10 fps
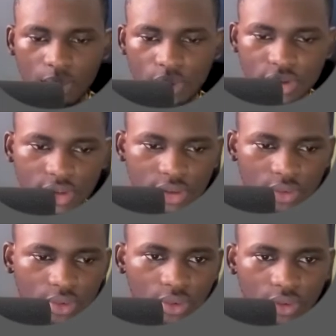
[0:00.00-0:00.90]

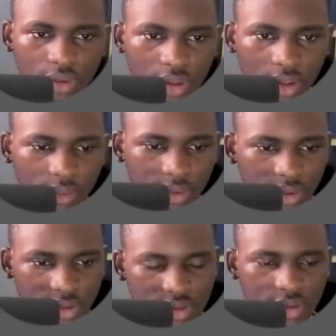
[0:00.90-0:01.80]
watching on
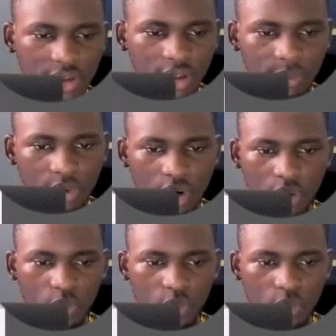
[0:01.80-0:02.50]
our Instagram